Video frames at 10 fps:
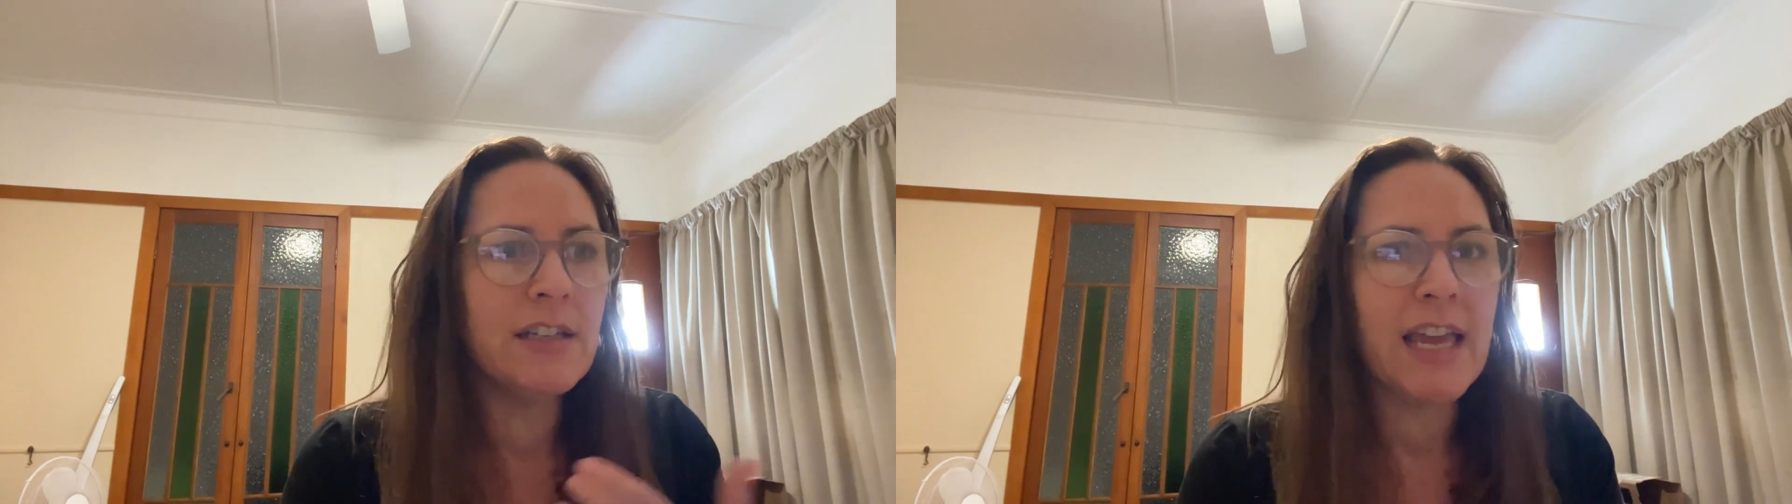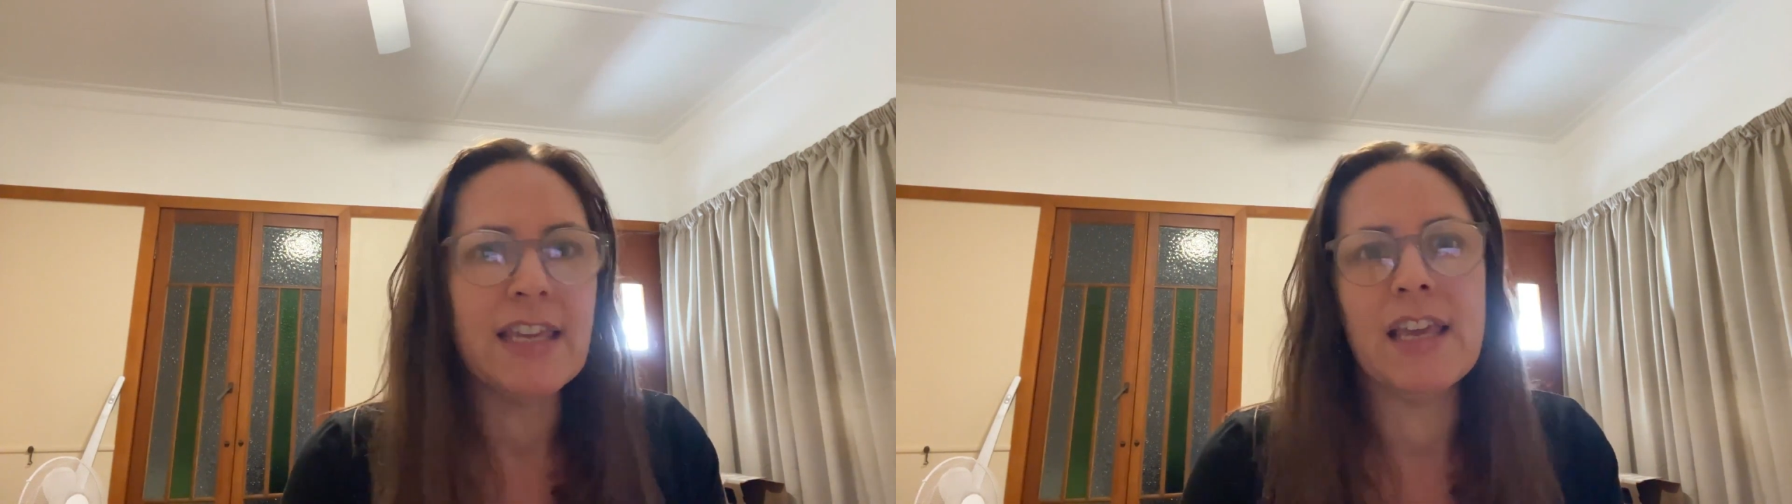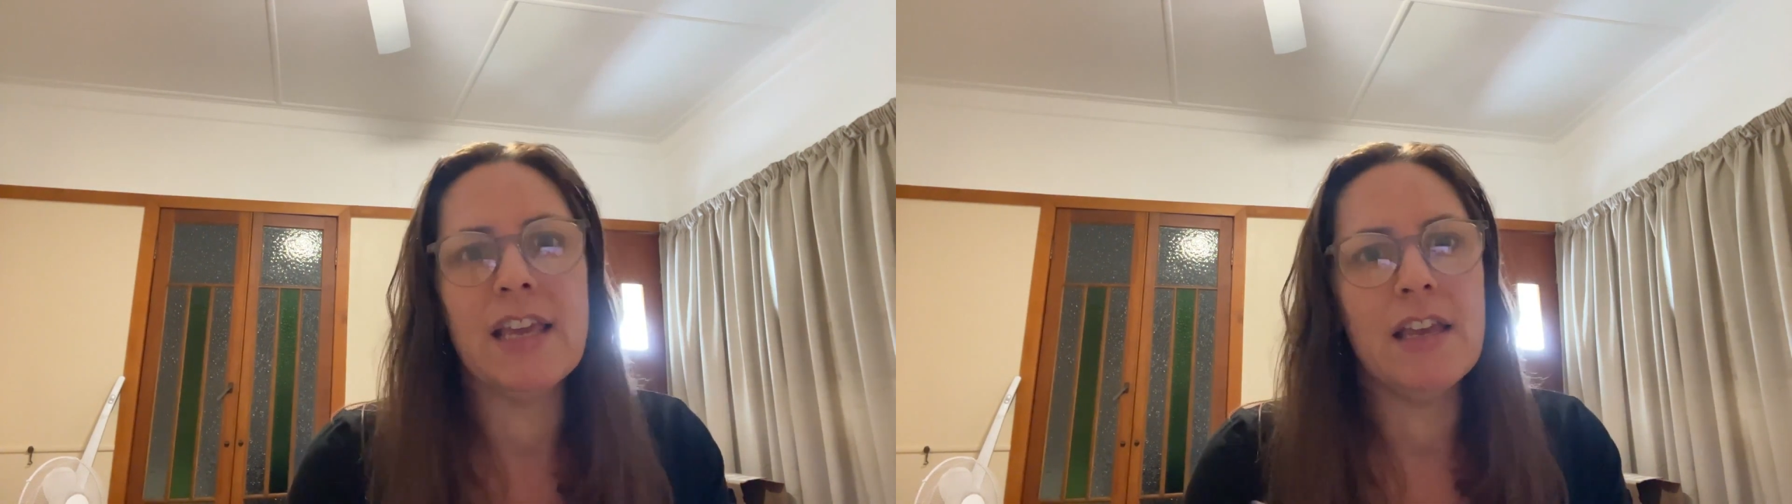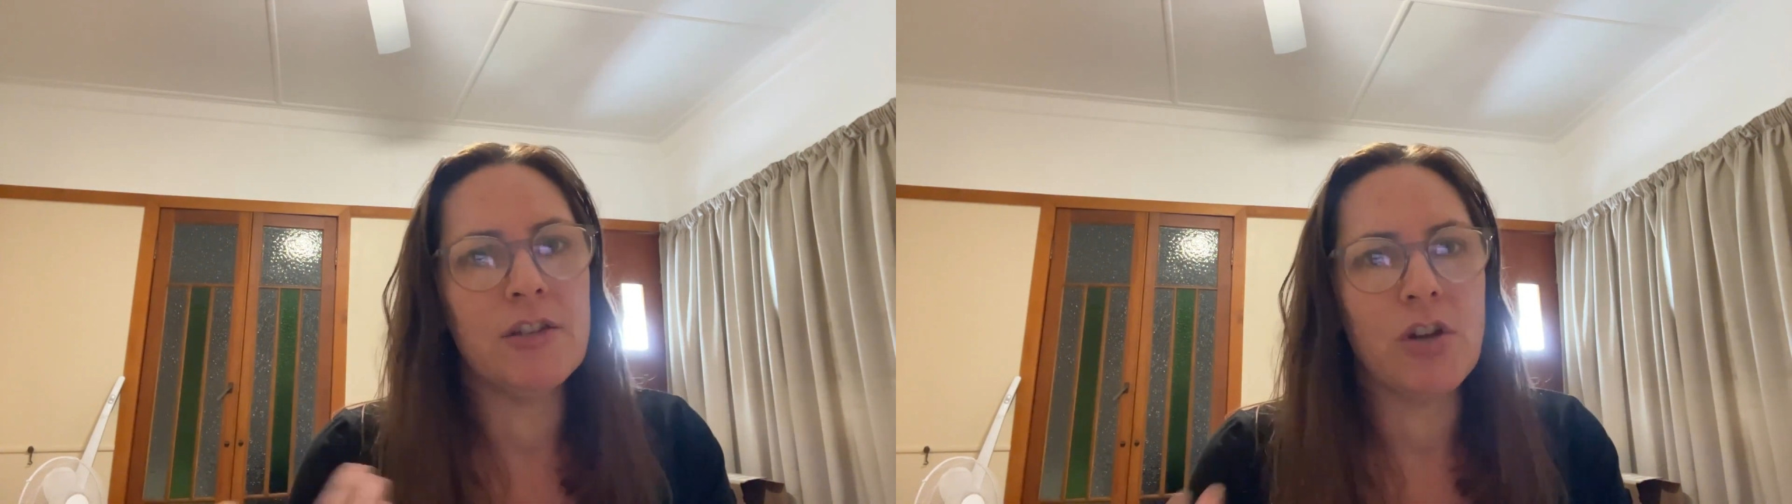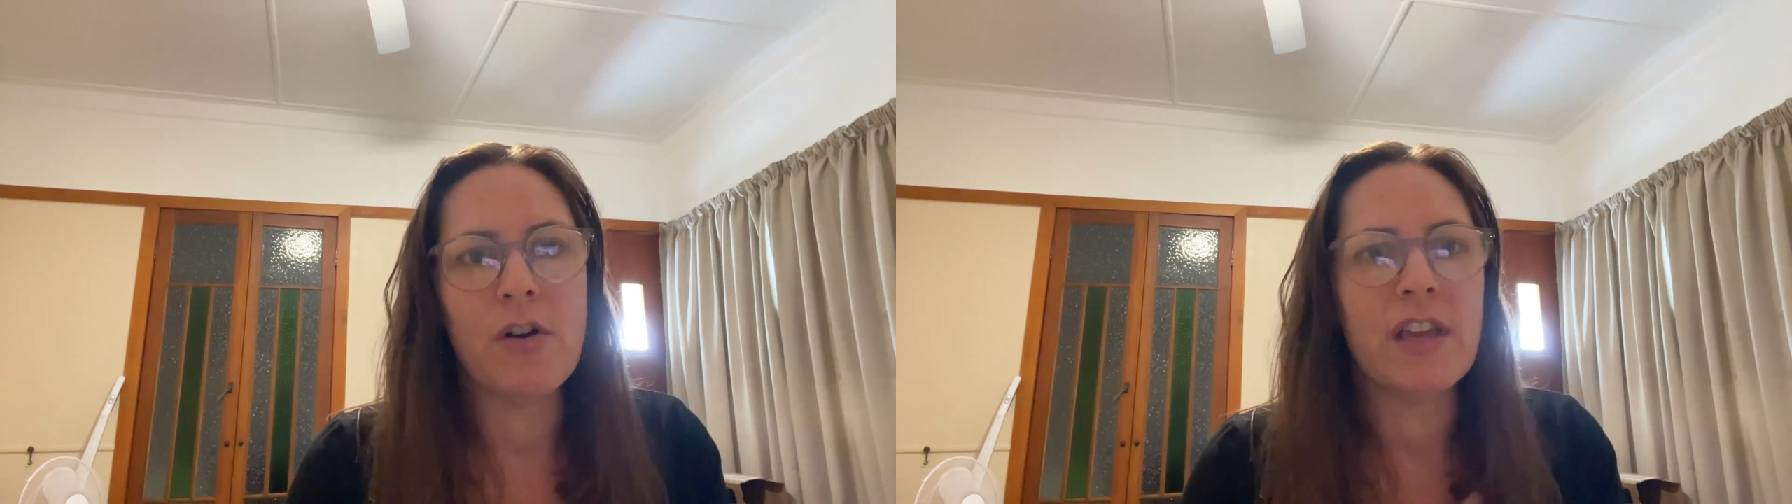
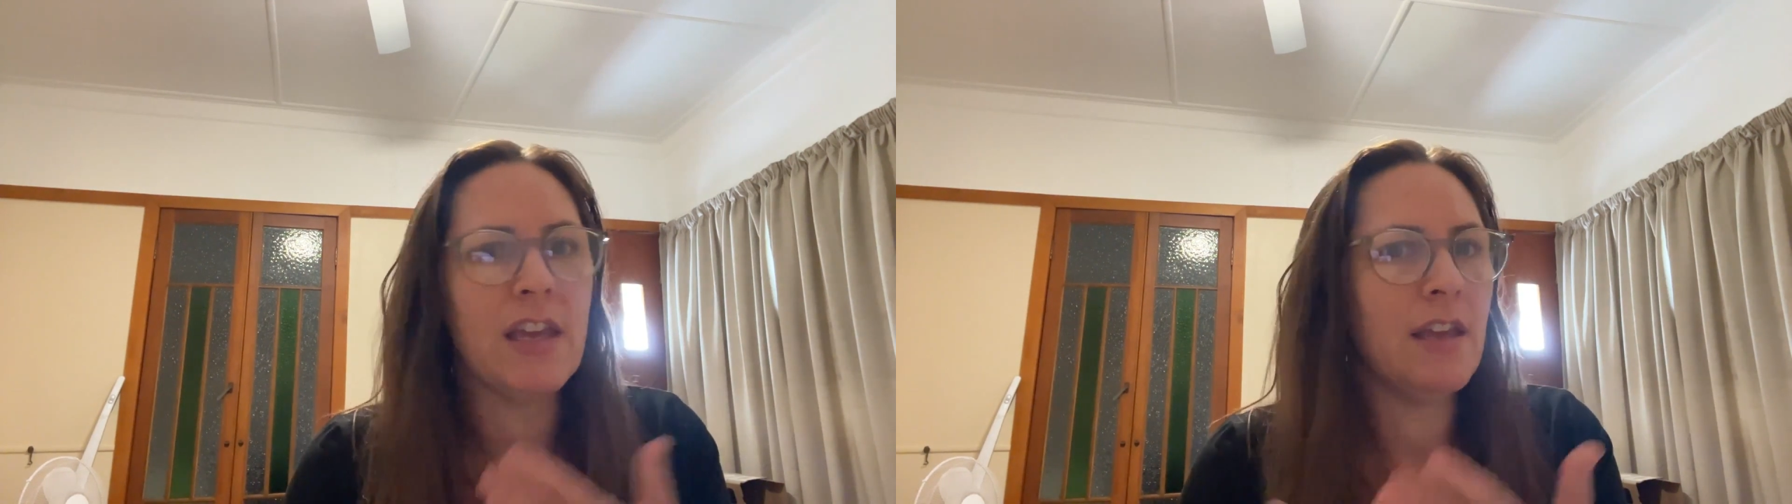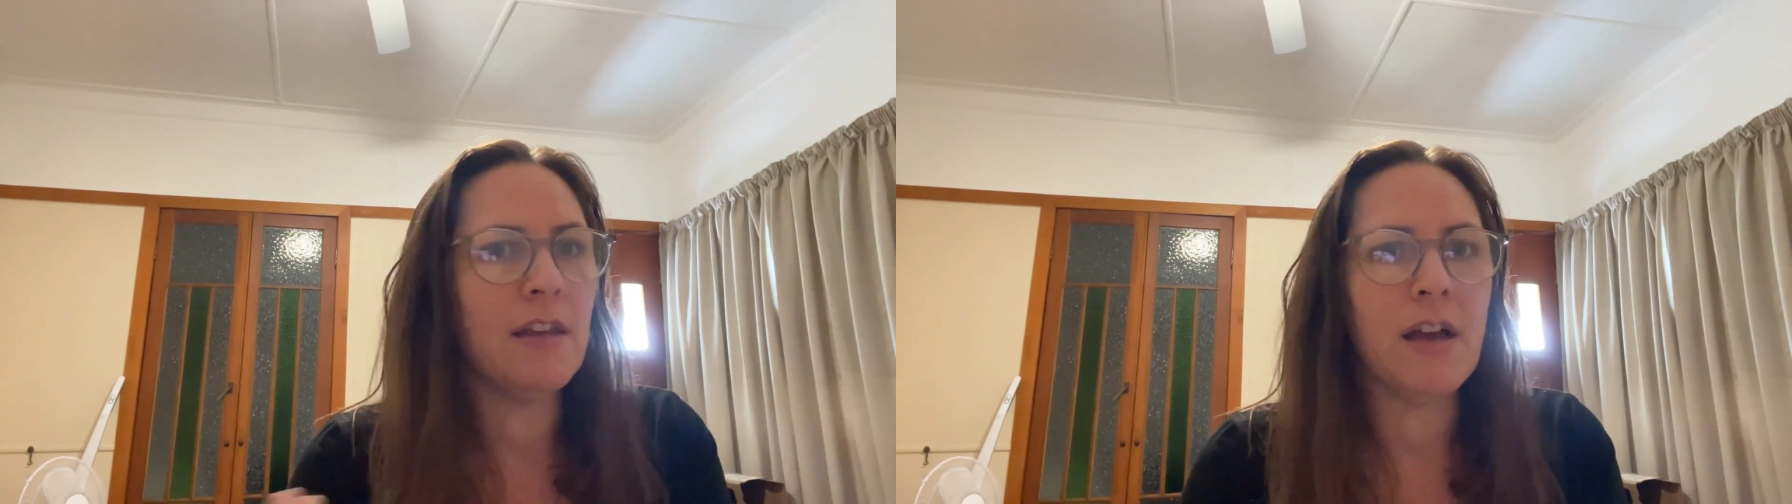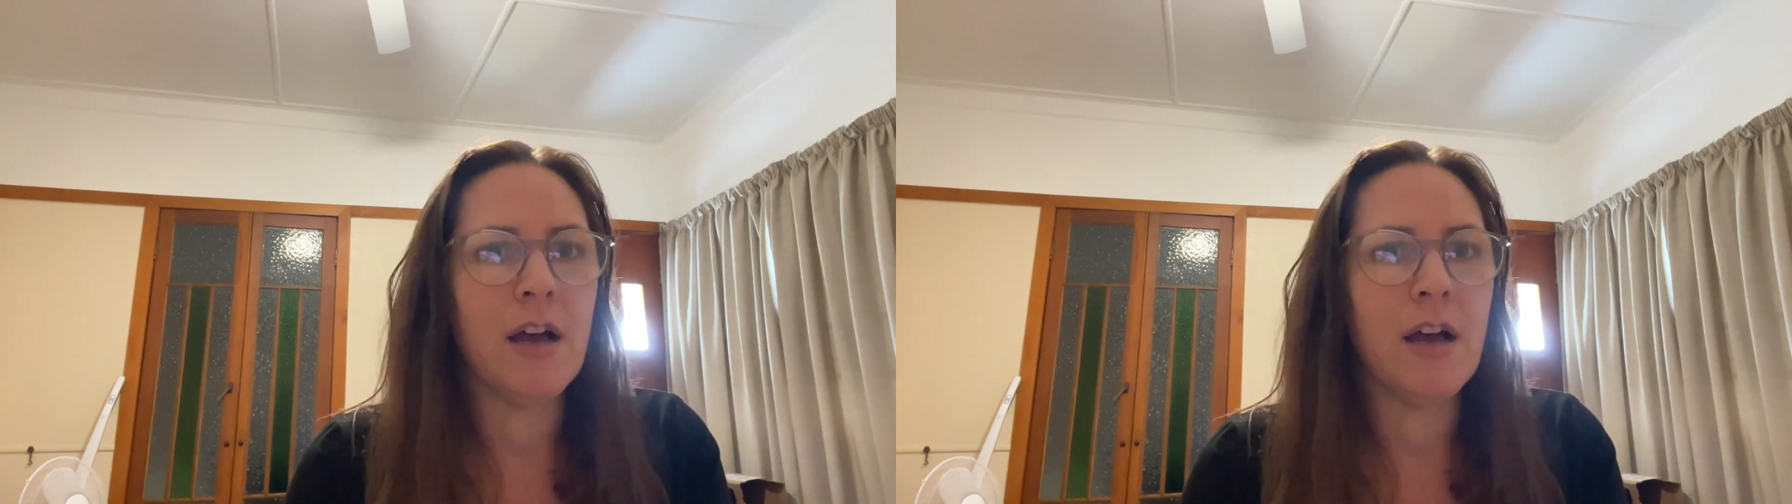daycare, childcare,